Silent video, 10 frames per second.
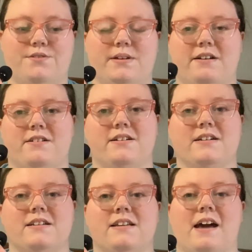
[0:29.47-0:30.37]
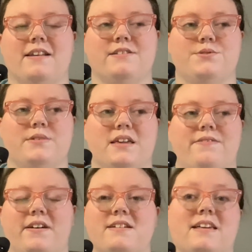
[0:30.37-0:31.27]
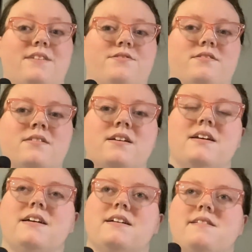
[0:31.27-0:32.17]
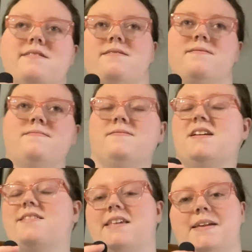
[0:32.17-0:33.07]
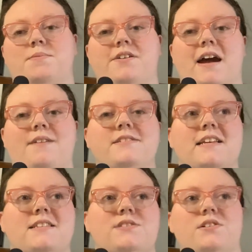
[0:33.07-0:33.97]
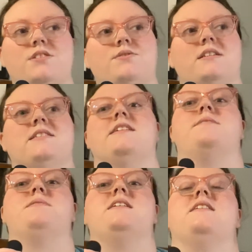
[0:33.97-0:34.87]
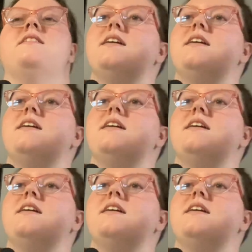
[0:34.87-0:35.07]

we are kind of doing very thankful themed crafts. And this first one is going to be